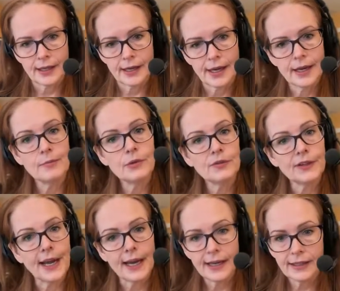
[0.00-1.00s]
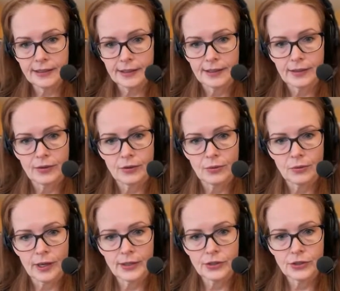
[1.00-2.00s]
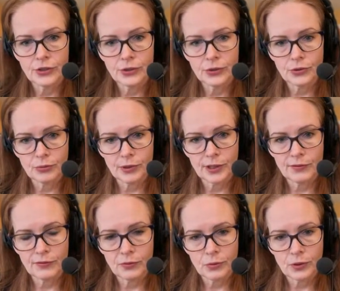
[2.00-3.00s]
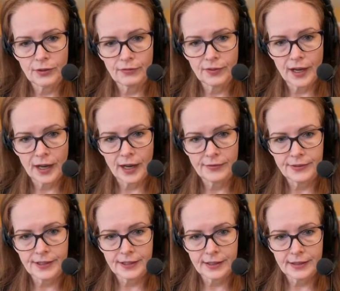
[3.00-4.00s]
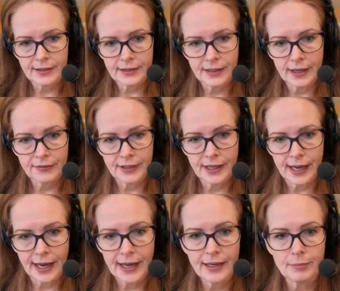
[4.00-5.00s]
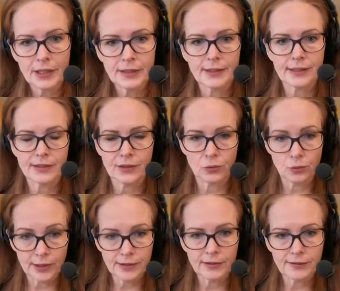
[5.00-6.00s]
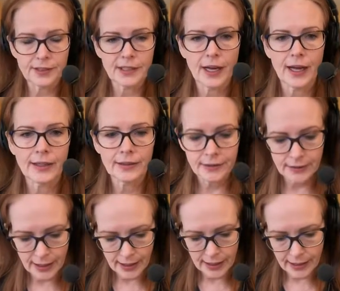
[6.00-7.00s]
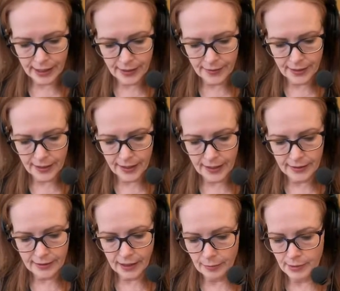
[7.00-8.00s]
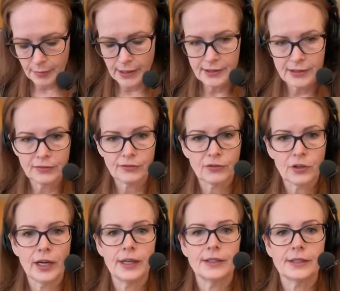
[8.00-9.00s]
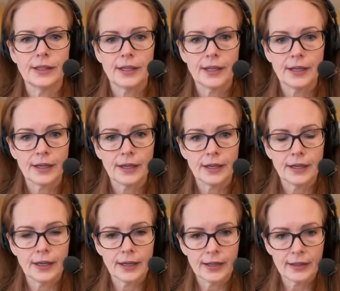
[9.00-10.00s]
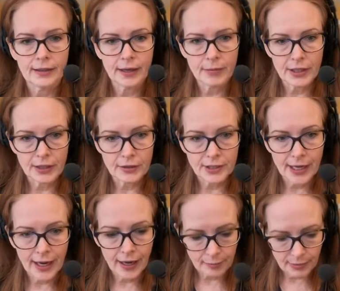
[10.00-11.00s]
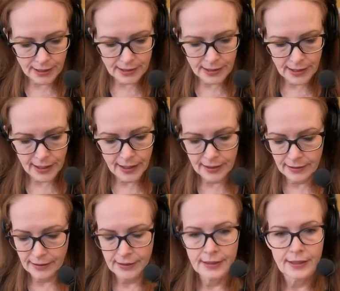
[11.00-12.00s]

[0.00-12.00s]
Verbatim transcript: and move it eight. One, two, three, four, five, six, seven, eight, because that's the width of the tile. And then copy paste in front. Uh, I'm going to go down by 10